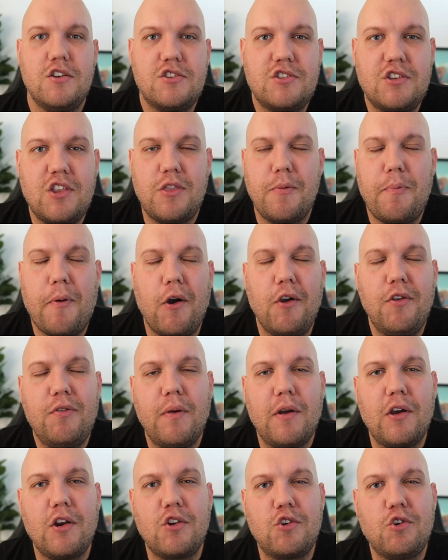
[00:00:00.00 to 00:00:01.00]
So the post
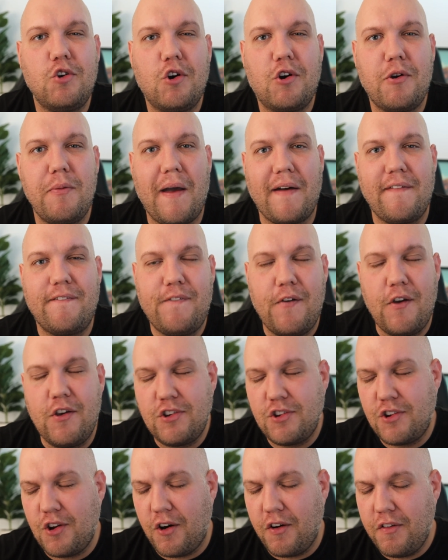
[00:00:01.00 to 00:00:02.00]
we're going to talk about
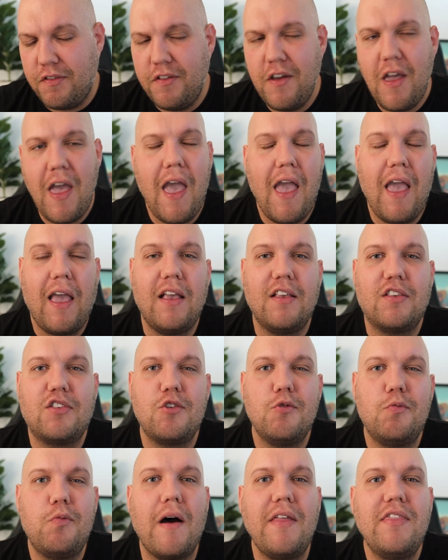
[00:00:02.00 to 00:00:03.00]
first off is
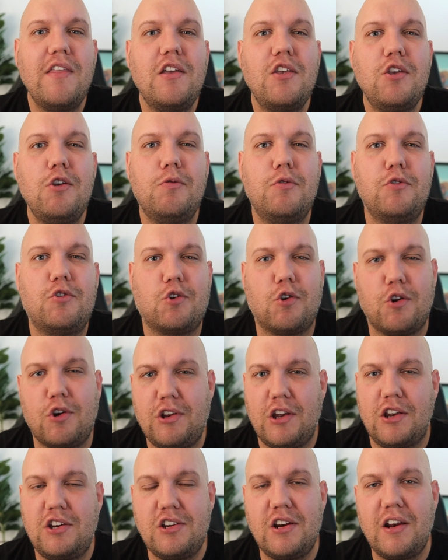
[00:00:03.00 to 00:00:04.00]
the one that you would
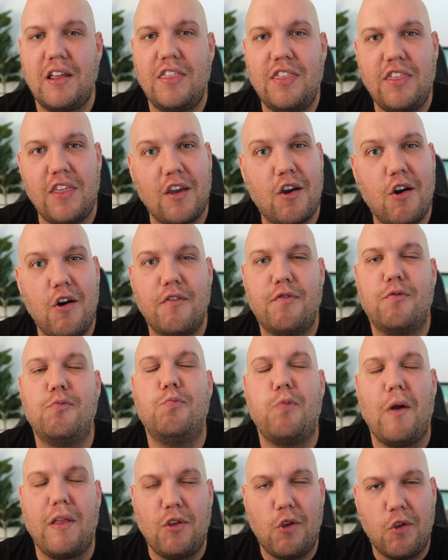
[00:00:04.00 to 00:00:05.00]
traditionally think of
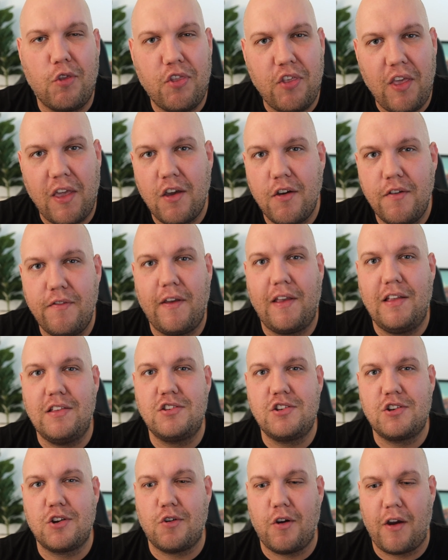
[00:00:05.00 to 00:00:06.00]
when you think of
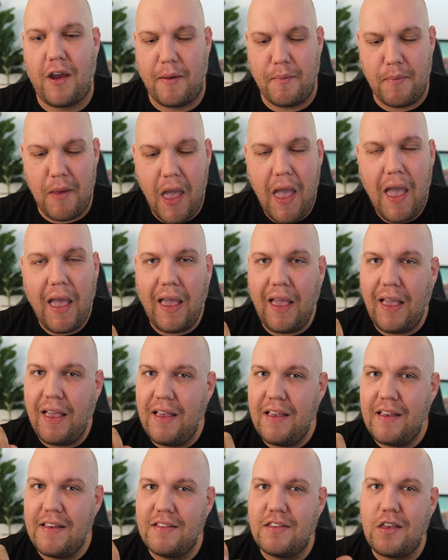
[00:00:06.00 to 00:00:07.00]
Instagram.
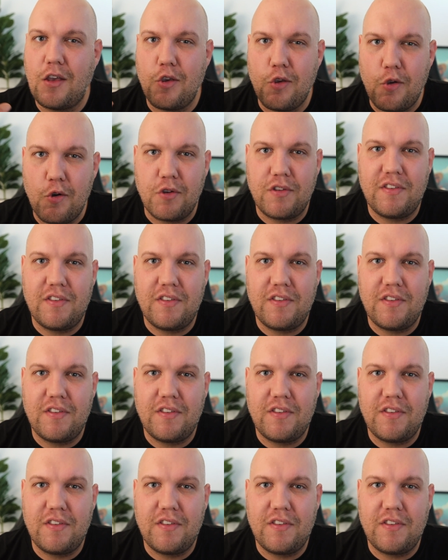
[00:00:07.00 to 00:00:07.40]
It is your